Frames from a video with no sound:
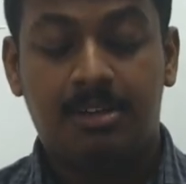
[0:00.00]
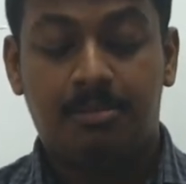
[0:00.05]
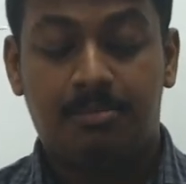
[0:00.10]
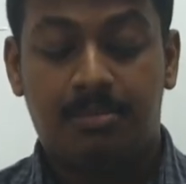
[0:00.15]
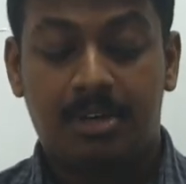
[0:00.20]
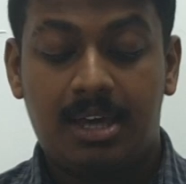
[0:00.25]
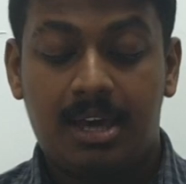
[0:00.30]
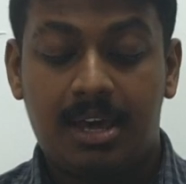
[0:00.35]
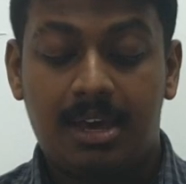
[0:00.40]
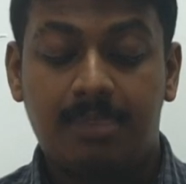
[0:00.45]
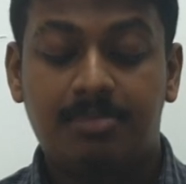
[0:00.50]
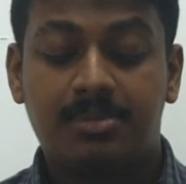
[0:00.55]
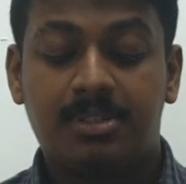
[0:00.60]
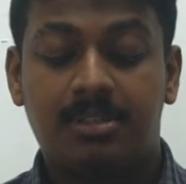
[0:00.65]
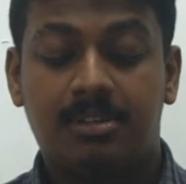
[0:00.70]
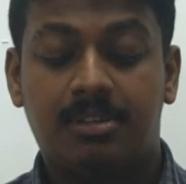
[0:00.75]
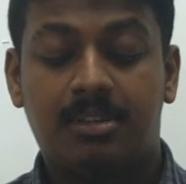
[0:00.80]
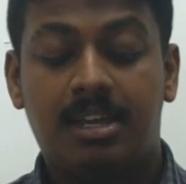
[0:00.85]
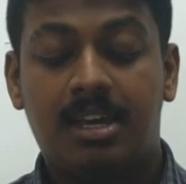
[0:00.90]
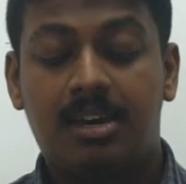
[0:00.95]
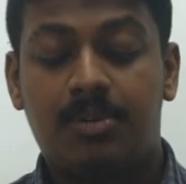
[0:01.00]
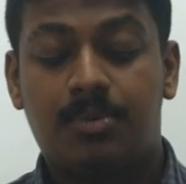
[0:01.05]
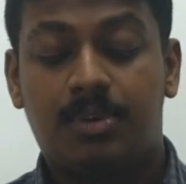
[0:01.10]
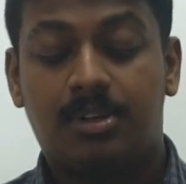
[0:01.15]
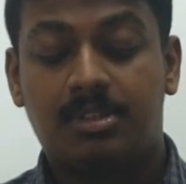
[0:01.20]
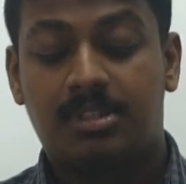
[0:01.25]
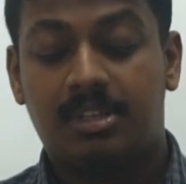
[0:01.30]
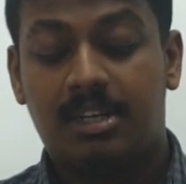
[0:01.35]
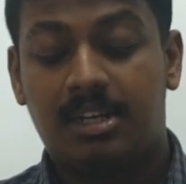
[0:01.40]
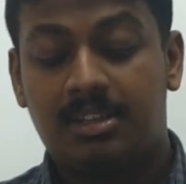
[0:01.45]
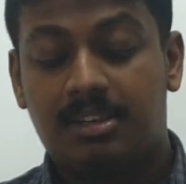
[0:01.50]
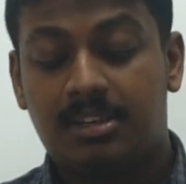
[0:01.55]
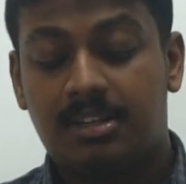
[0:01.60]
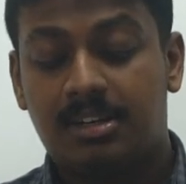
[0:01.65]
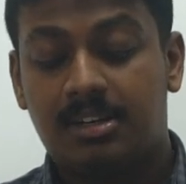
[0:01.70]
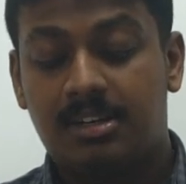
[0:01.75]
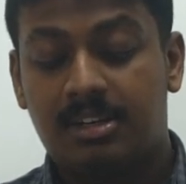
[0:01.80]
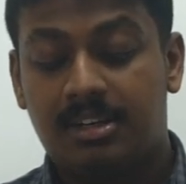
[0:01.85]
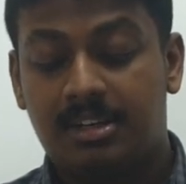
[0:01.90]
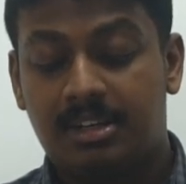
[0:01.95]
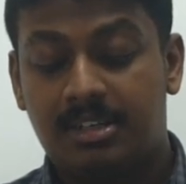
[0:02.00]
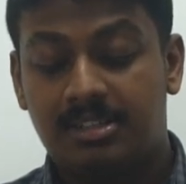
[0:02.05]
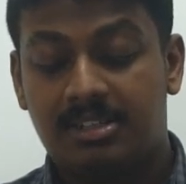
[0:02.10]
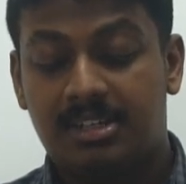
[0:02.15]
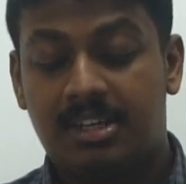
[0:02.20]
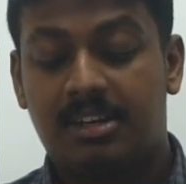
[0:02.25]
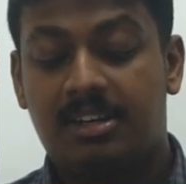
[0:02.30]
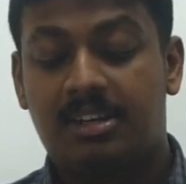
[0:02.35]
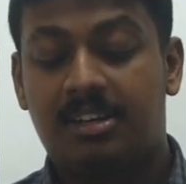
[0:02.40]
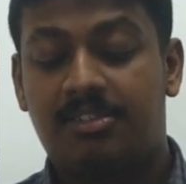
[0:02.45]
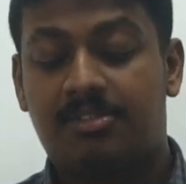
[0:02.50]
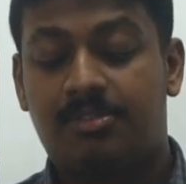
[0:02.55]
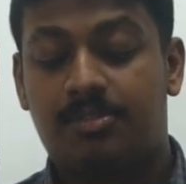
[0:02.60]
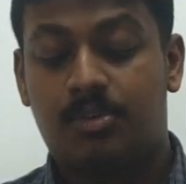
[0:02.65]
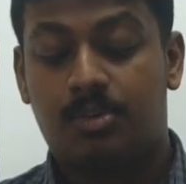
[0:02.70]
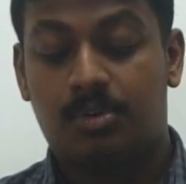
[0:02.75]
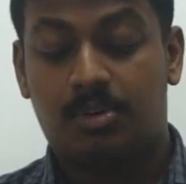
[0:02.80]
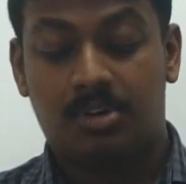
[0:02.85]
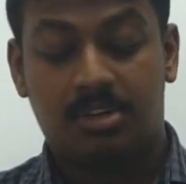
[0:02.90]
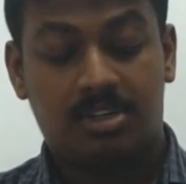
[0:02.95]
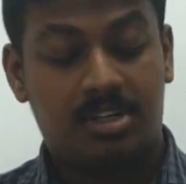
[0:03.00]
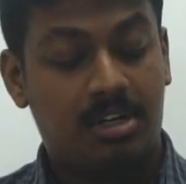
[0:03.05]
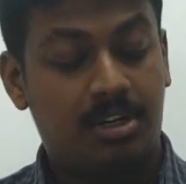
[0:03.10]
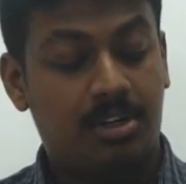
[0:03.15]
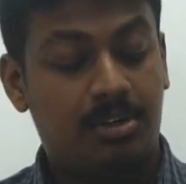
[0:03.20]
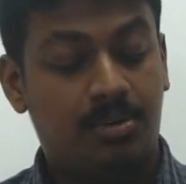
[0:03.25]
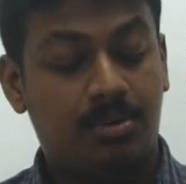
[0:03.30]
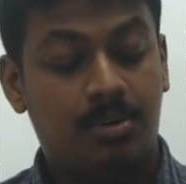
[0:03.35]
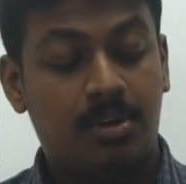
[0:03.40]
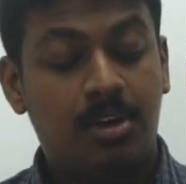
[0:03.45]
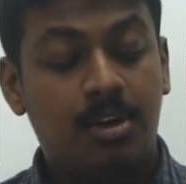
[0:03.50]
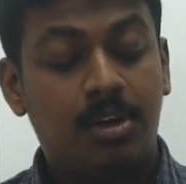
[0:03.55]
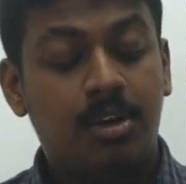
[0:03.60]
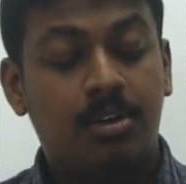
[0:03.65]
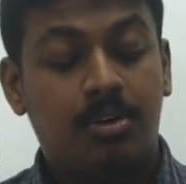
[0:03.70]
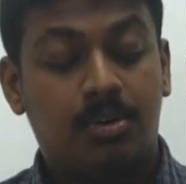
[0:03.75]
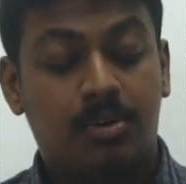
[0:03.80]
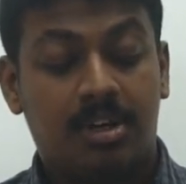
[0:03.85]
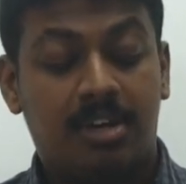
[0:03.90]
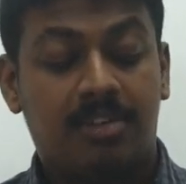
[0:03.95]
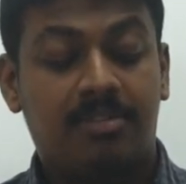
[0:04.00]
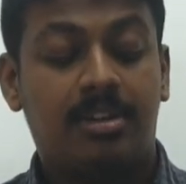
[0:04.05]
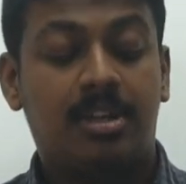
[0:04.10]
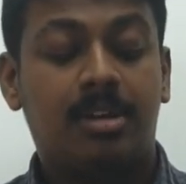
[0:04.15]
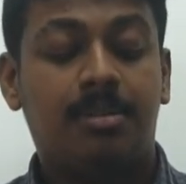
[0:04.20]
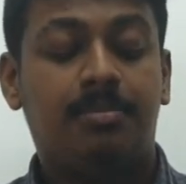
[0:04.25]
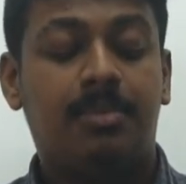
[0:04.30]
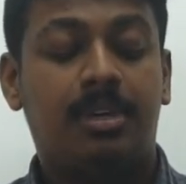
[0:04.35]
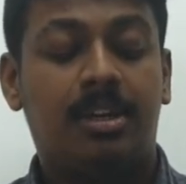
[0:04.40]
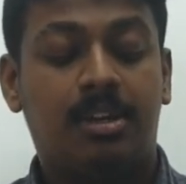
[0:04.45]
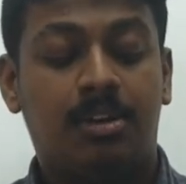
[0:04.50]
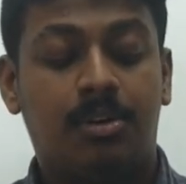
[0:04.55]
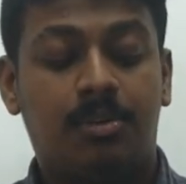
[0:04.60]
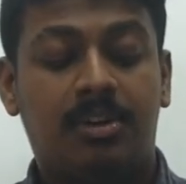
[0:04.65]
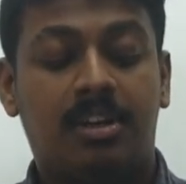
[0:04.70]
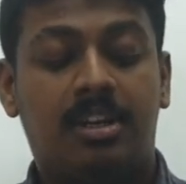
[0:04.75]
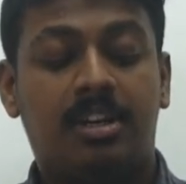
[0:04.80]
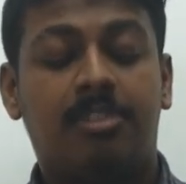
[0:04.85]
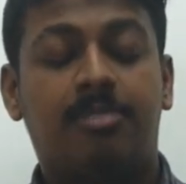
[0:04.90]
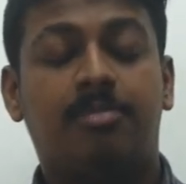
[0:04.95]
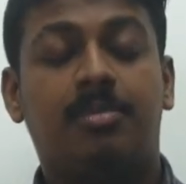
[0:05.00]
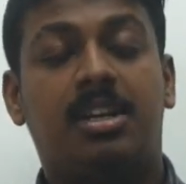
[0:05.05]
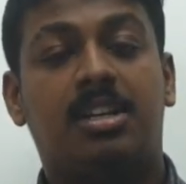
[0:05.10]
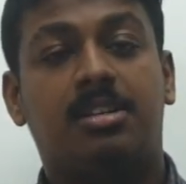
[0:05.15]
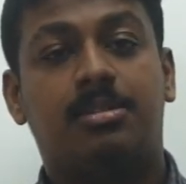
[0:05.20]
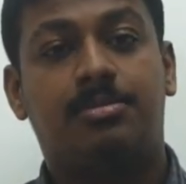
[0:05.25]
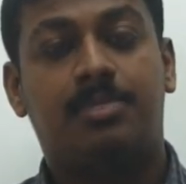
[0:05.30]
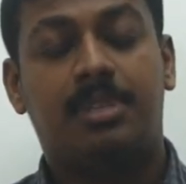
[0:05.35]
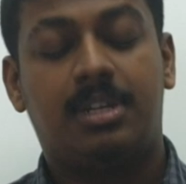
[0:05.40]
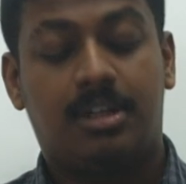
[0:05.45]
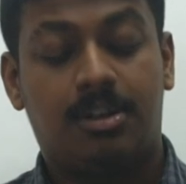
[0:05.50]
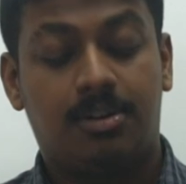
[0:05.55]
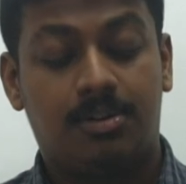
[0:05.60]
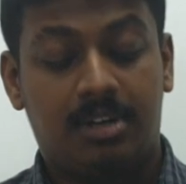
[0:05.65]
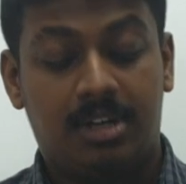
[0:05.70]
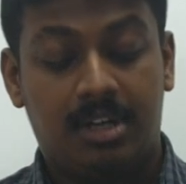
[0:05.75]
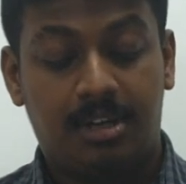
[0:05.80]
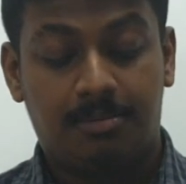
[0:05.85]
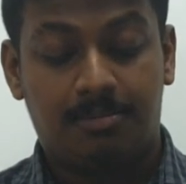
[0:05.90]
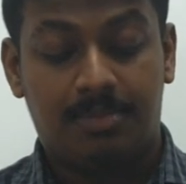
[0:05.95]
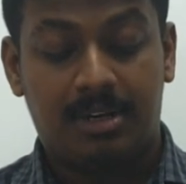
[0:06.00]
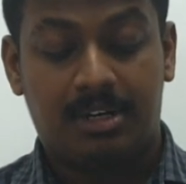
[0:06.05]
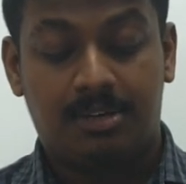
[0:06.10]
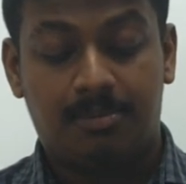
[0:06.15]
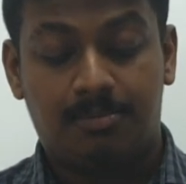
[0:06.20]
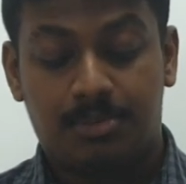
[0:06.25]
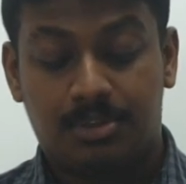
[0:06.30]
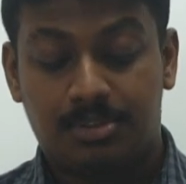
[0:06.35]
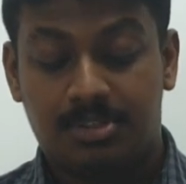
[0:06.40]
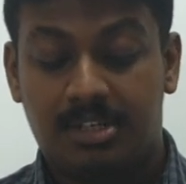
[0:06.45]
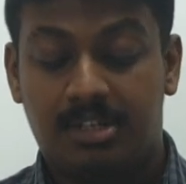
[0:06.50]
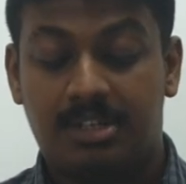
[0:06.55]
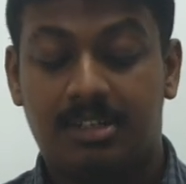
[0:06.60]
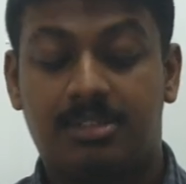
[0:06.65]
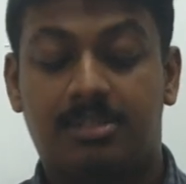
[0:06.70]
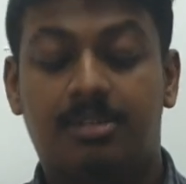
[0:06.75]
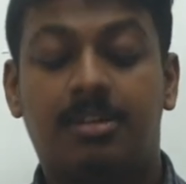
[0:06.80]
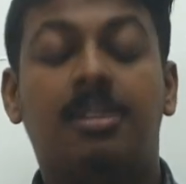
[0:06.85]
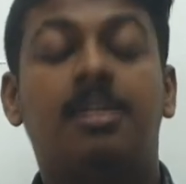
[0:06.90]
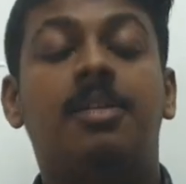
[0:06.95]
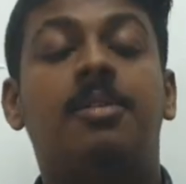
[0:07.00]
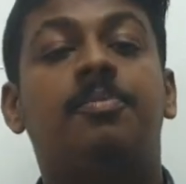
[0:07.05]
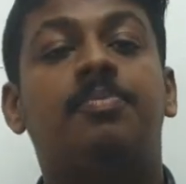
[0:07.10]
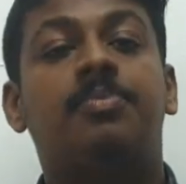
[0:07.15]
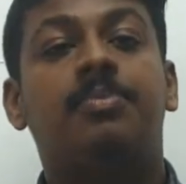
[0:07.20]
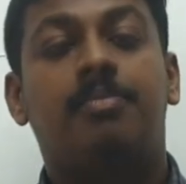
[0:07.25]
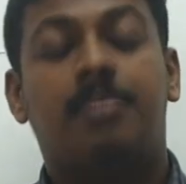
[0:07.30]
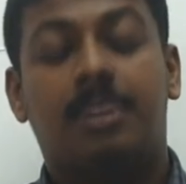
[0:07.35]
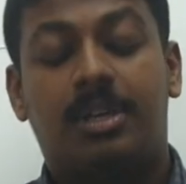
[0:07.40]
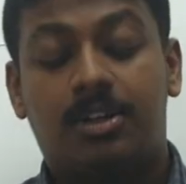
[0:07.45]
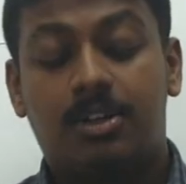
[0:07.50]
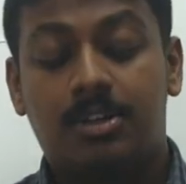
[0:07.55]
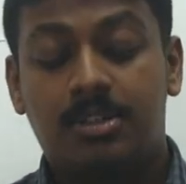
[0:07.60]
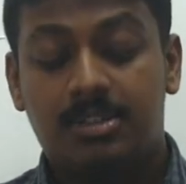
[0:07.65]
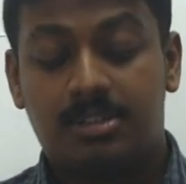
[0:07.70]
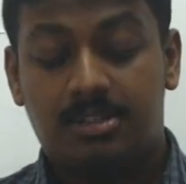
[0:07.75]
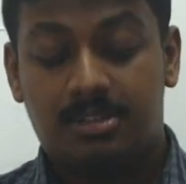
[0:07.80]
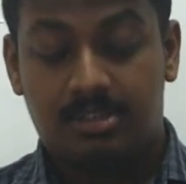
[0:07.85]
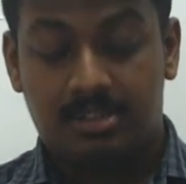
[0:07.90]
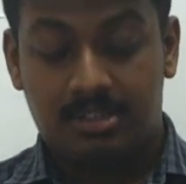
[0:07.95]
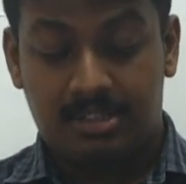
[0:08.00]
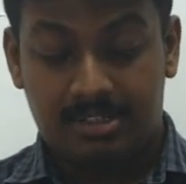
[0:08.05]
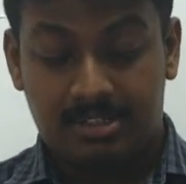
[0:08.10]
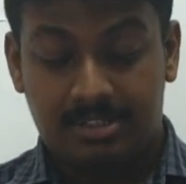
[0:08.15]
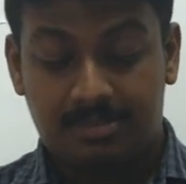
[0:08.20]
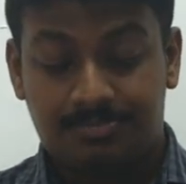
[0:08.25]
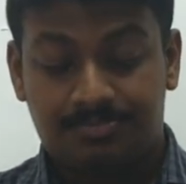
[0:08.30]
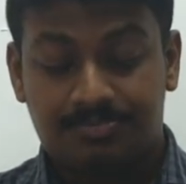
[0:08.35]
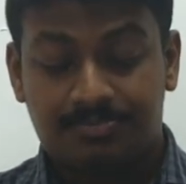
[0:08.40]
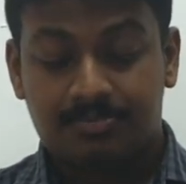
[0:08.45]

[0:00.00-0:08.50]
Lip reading: Perhaps there was little incentive to continue to develop innovative management accounting procedures because the